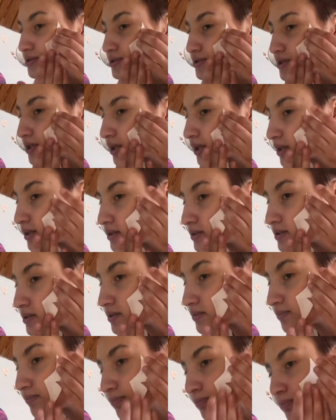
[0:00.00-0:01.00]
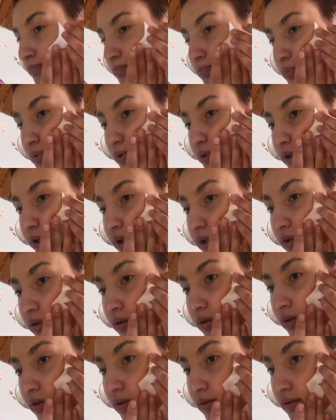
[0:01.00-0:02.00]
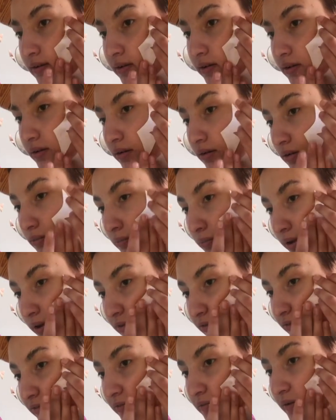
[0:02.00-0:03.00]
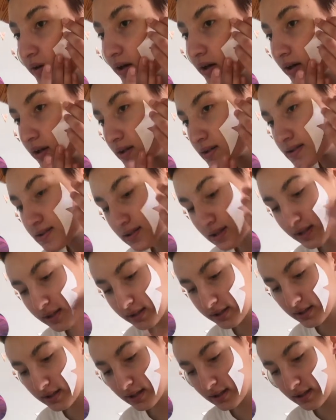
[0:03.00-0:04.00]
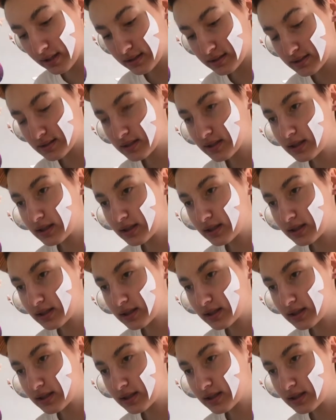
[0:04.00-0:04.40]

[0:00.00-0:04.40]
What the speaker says: Just put it on my face like that